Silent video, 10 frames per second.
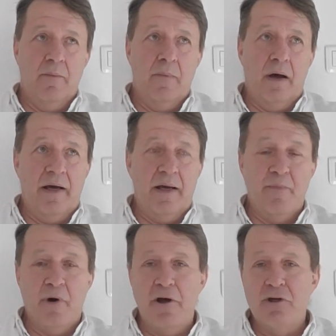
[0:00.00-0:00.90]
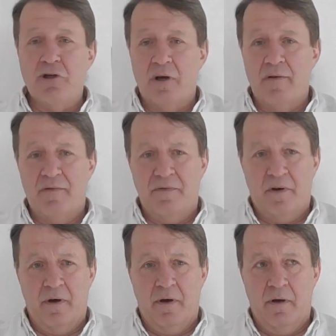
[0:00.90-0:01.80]
By a bunch of
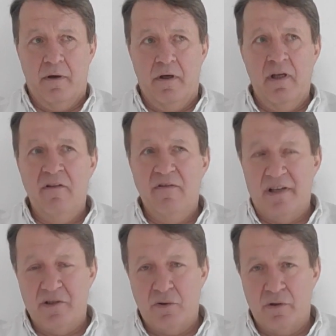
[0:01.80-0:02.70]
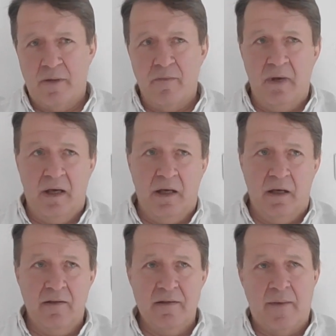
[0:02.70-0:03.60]
investors, a
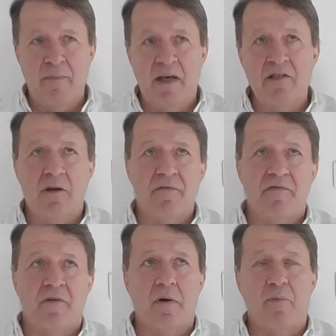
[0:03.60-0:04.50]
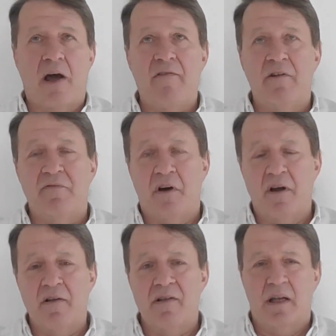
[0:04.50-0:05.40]
mix of private
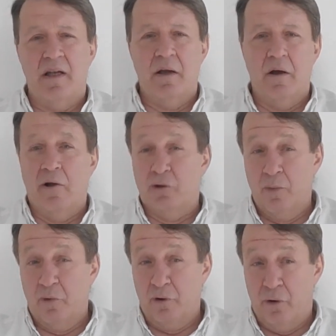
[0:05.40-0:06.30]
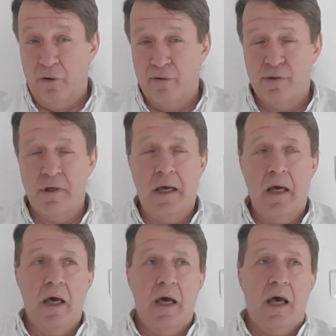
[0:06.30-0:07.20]
funds and entrepreneurs.
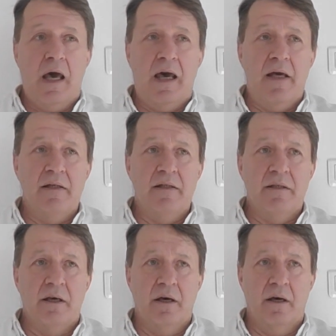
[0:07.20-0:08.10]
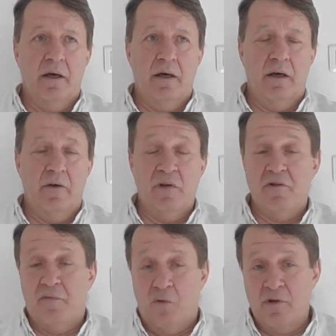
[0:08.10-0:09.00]
And it was
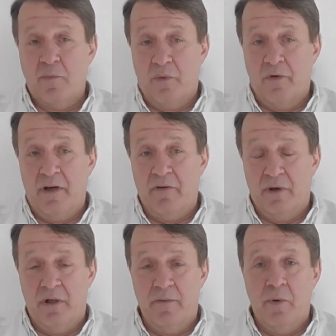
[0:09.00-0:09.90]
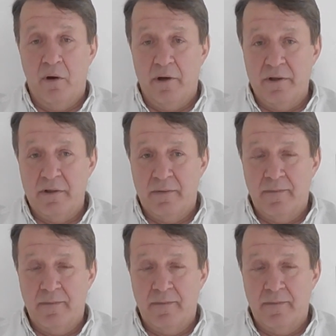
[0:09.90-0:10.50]
the fourth operator in Poland.